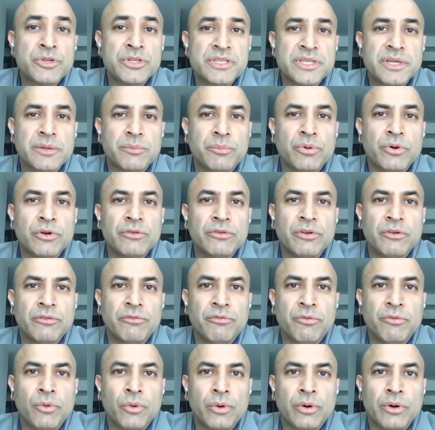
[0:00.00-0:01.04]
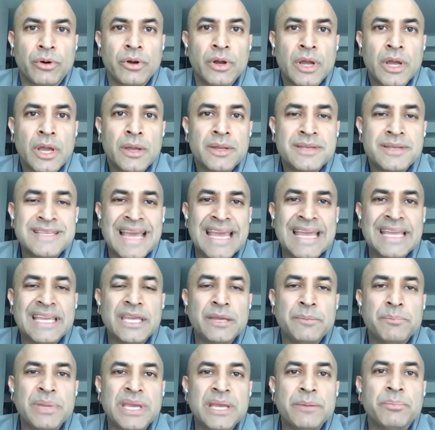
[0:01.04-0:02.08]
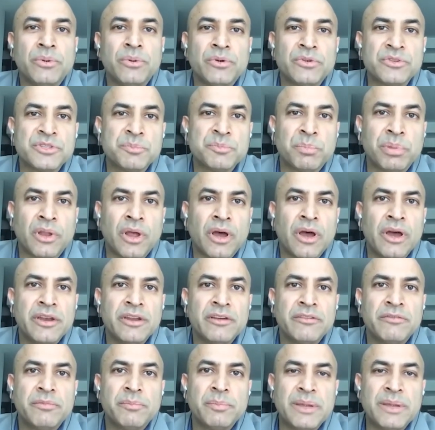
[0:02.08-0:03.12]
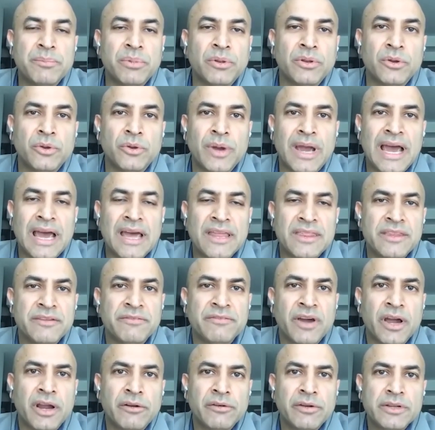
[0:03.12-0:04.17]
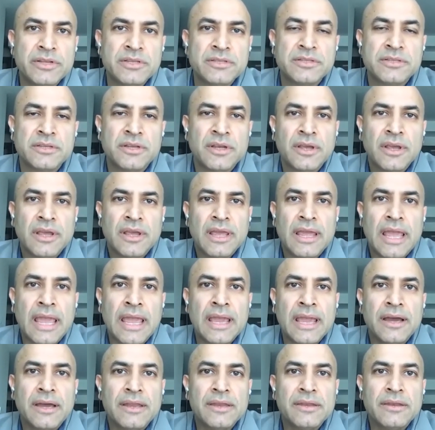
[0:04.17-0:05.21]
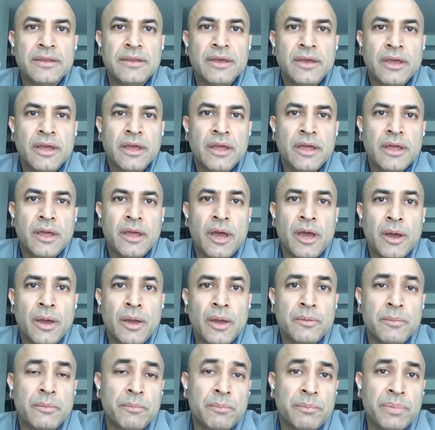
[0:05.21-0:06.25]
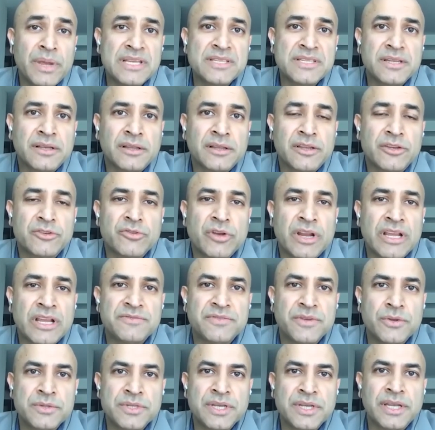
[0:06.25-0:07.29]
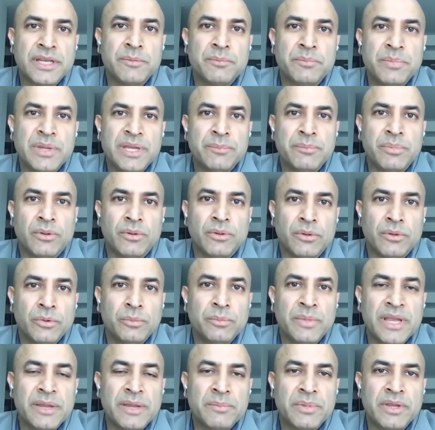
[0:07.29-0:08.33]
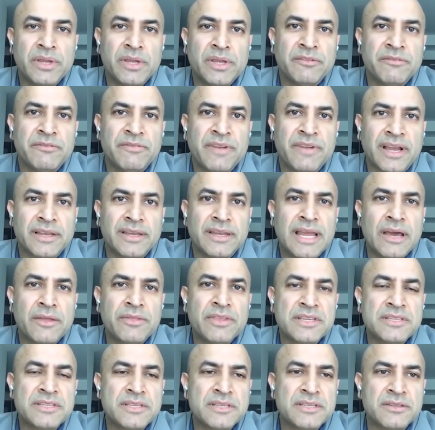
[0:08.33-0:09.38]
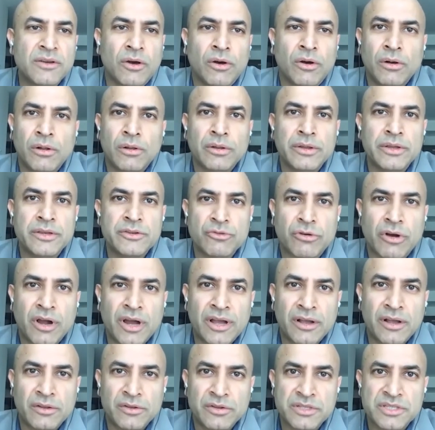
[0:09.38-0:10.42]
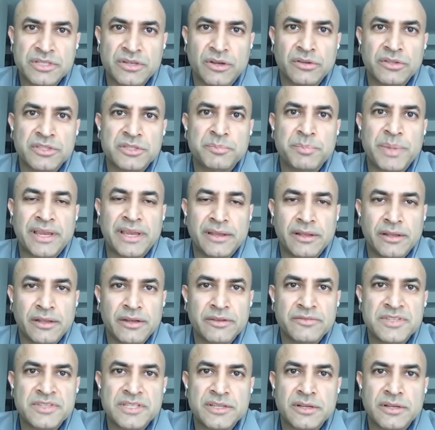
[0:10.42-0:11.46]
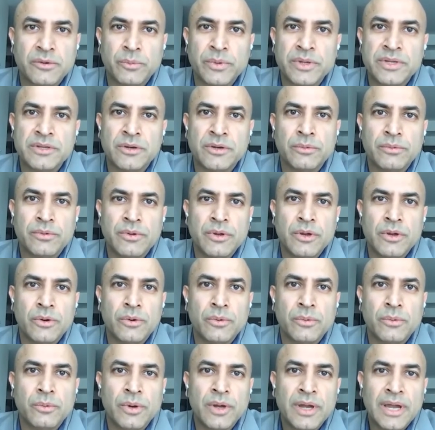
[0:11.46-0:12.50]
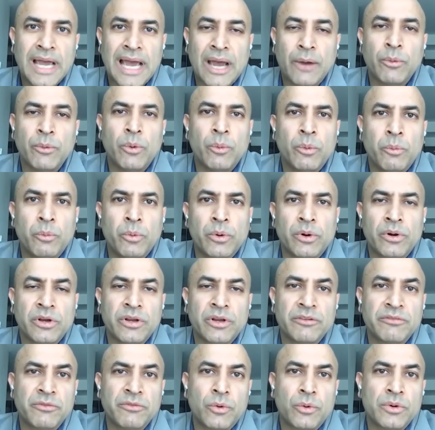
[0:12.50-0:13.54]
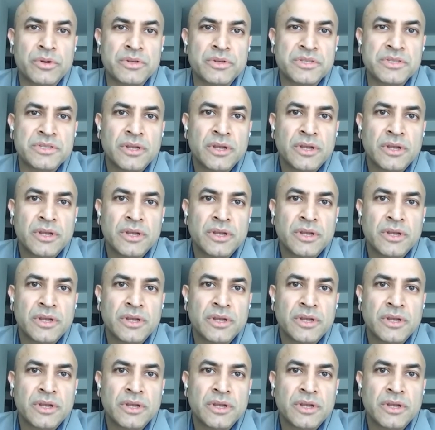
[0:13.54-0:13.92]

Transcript: approval for taking people's blood of people who had the virus and basically transfusing it in people who may be infected. Now, this is all in trial. It's all speculative still. We don't know how it will work. Of course,